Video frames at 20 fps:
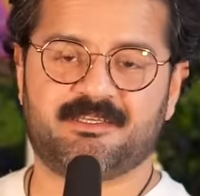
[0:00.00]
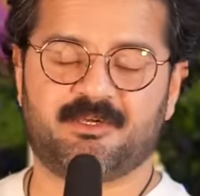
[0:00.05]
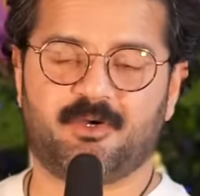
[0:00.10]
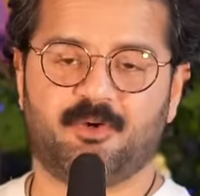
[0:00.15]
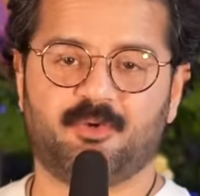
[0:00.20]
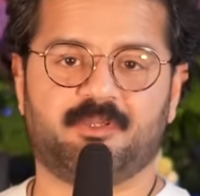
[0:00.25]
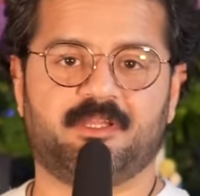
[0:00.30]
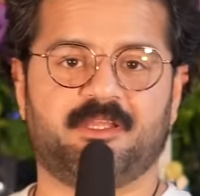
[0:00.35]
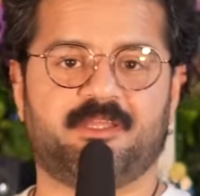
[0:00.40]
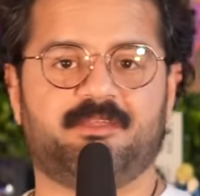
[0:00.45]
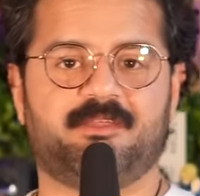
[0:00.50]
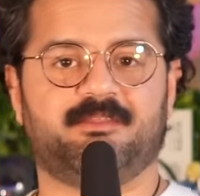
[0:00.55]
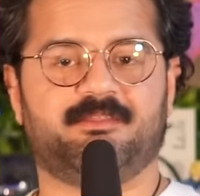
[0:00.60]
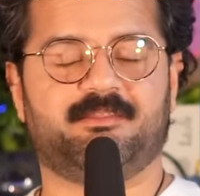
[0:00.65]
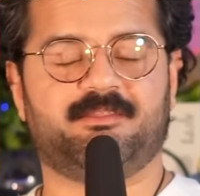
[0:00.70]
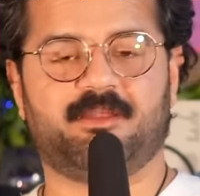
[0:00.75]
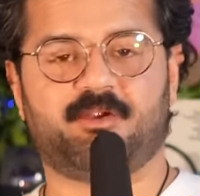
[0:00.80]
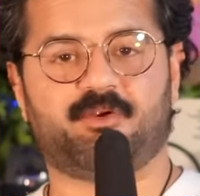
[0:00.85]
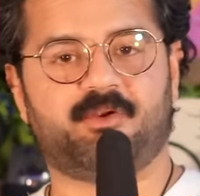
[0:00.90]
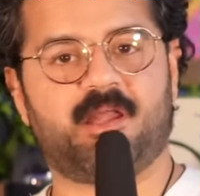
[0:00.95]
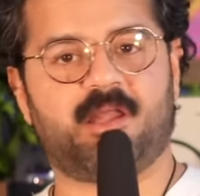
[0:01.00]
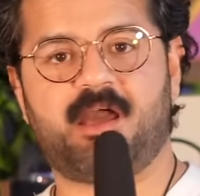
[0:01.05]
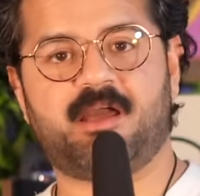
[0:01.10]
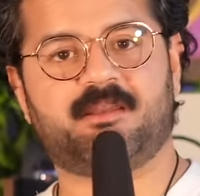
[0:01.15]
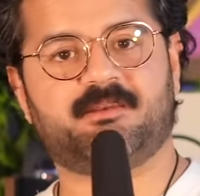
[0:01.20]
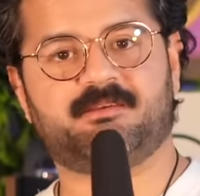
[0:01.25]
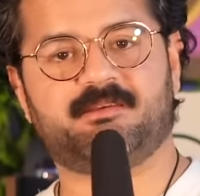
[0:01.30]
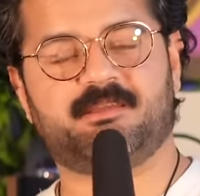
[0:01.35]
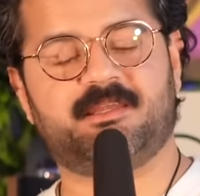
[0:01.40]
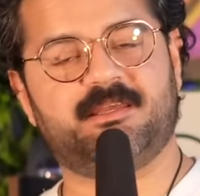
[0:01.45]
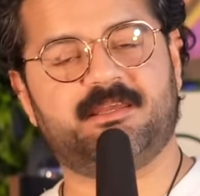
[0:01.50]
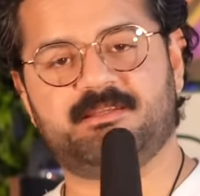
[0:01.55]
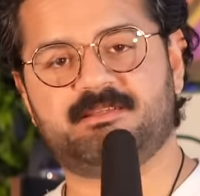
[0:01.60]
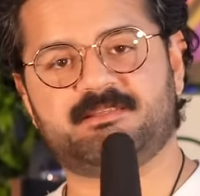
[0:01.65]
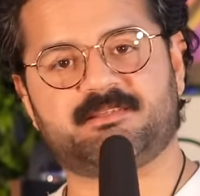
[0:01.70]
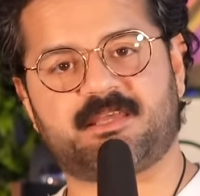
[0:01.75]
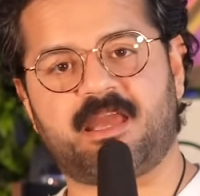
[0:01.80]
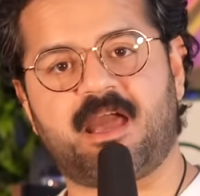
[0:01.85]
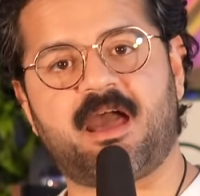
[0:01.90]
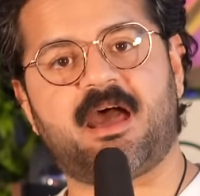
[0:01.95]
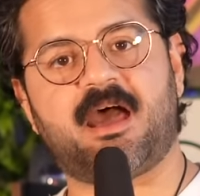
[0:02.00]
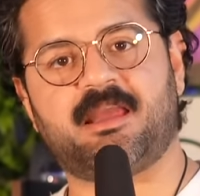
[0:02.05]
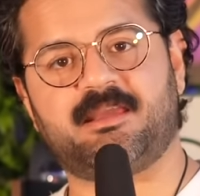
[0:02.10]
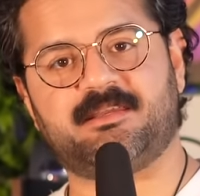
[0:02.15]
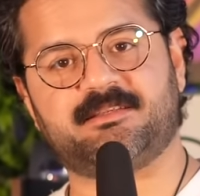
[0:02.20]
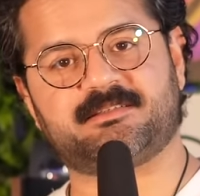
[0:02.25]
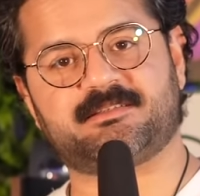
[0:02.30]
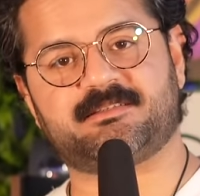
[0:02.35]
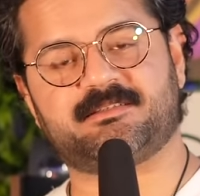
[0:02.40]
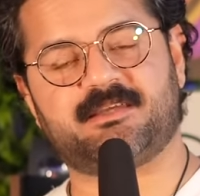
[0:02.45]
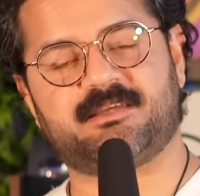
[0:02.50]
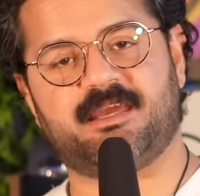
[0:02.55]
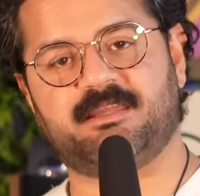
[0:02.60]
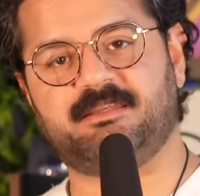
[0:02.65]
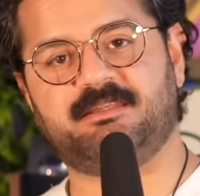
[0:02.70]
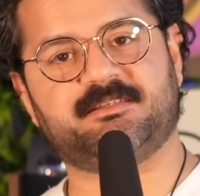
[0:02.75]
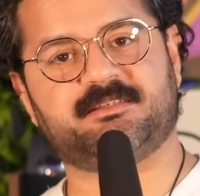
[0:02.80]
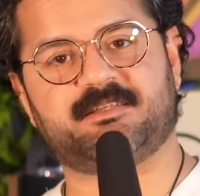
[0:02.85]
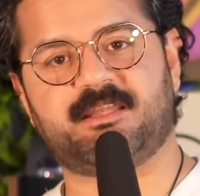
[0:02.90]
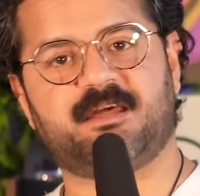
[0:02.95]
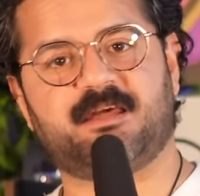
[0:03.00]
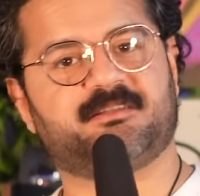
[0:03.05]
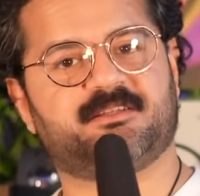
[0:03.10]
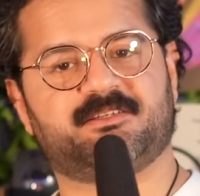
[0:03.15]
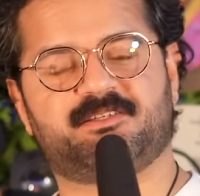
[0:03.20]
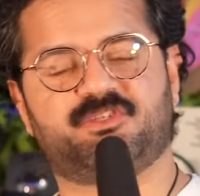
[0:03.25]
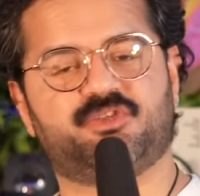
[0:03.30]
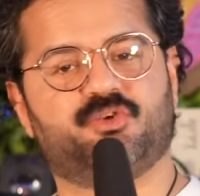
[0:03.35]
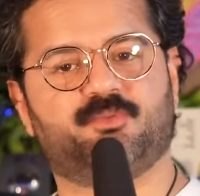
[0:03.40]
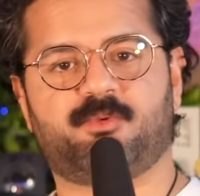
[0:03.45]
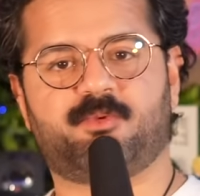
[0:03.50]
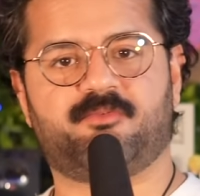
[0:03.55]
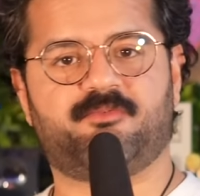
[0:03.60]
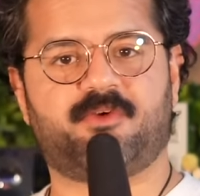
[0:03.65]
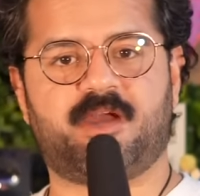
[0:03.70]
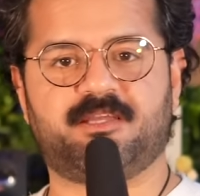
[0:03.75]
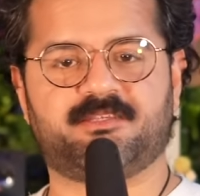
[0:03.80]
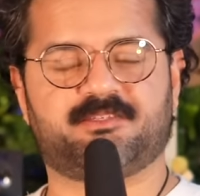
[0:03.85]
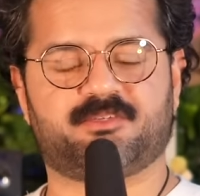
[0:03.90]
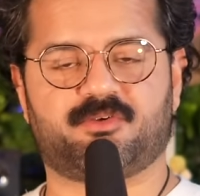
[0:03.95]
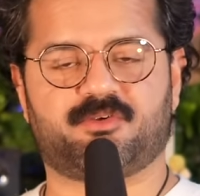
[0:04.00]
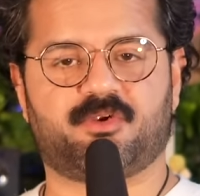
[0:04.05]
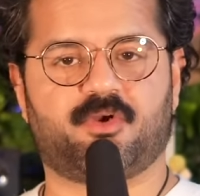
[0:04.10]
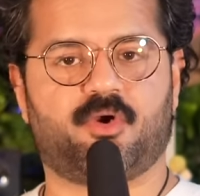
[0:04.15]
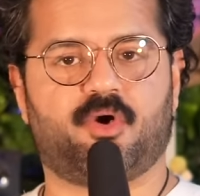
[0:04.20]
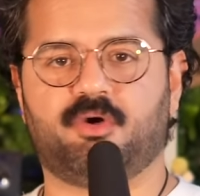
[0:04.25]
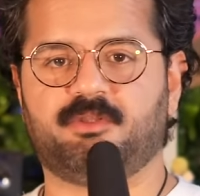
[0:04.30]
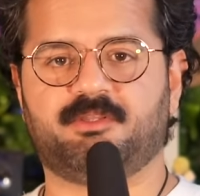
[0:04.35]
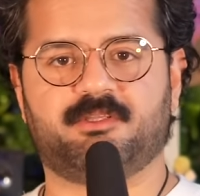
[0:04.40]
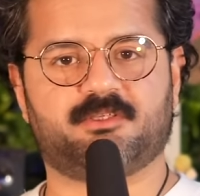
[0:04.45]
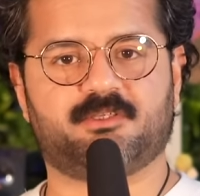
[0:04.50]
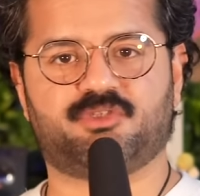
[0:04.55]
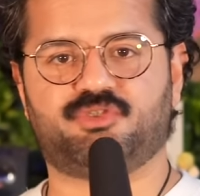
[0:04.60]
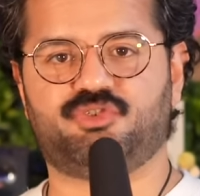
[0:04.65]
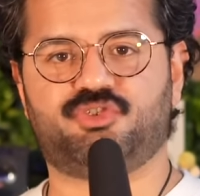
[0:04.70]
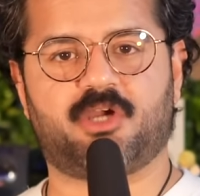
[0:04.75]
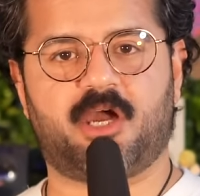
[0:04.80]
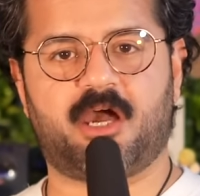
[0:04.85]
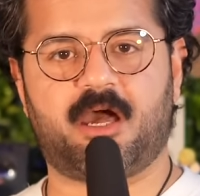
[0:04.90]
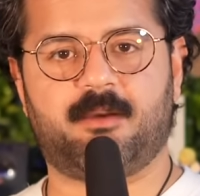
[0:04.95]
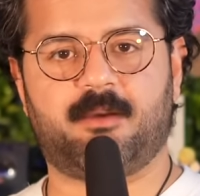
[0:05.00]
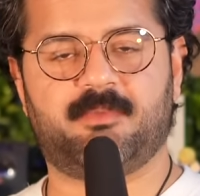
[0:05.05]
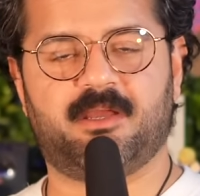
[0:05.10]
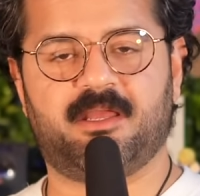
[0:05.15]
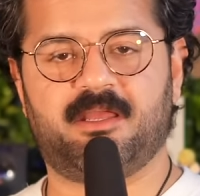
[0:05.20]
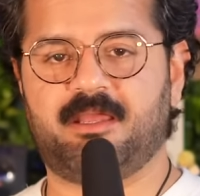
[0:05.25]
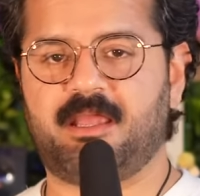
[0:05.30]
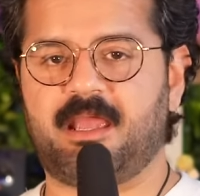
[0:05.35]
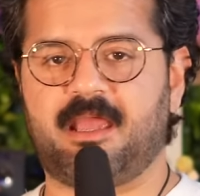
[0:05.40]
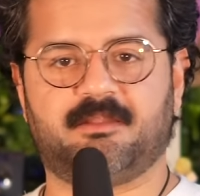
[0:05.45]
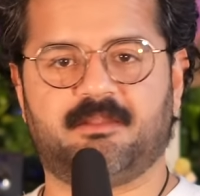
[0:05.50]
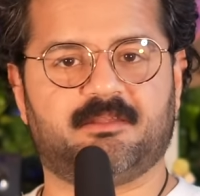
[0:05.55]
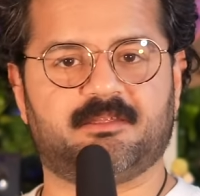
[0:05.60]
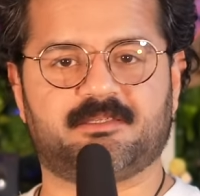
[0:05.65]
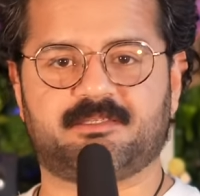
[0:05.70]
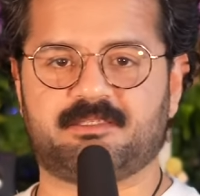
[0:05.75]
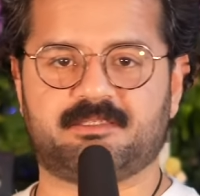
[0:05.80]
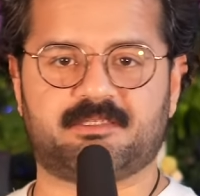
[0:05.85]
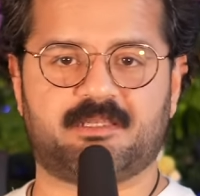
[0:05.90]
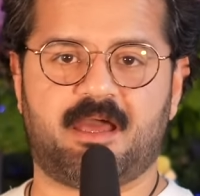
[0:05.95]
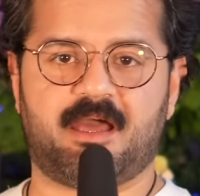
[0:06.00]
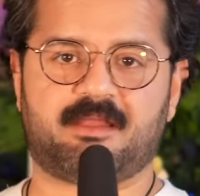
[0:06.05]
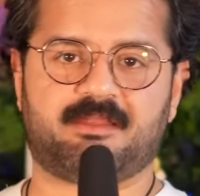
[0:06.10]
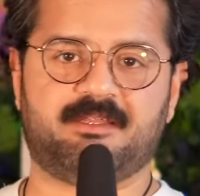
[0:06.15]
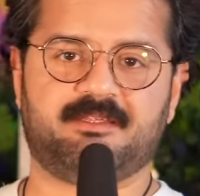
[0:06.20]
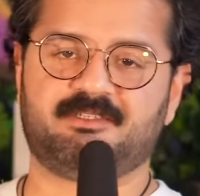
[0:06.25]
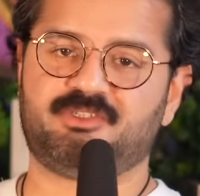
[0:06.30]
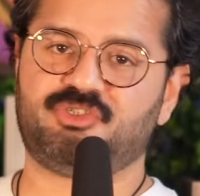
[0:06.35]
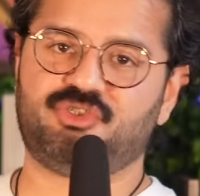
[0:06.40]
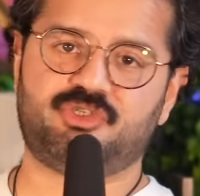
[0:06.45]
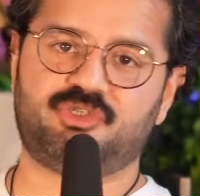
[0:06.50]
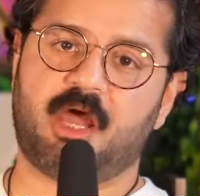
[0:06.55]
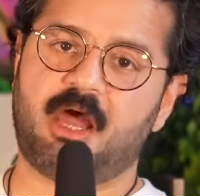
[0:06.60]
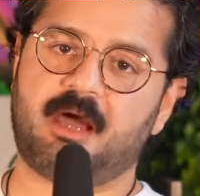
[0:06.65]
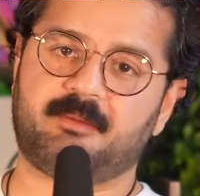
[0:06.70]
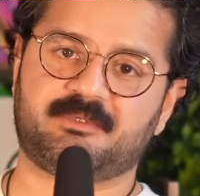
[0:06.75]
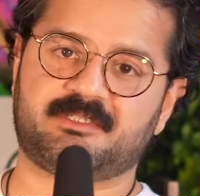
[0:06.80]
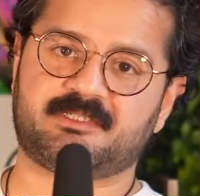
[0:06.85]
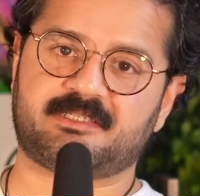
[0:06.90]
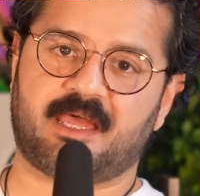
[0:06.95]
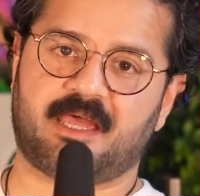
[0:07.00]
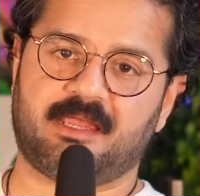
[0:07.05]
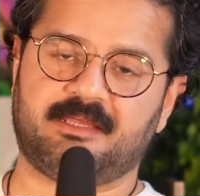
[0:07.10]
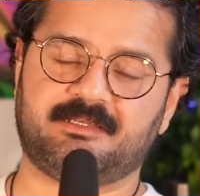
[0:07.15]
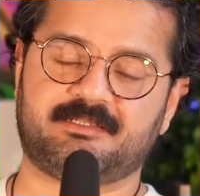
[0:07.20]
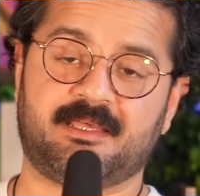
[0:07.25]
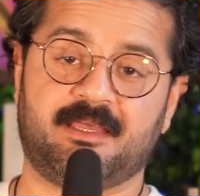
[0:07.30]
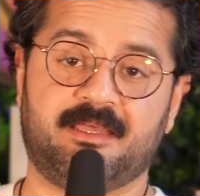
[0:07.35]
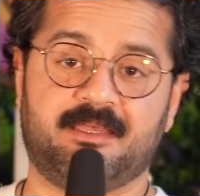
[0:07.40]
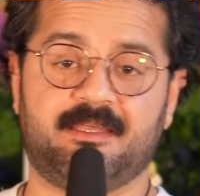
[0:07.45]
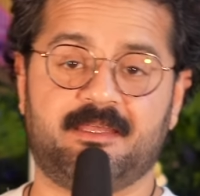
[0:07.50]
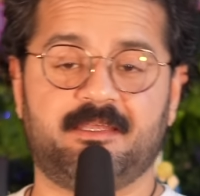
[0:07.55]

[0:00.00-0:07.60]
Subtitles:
Only they're not his guys, and he's not the supervisor on this job, and this is not his job site.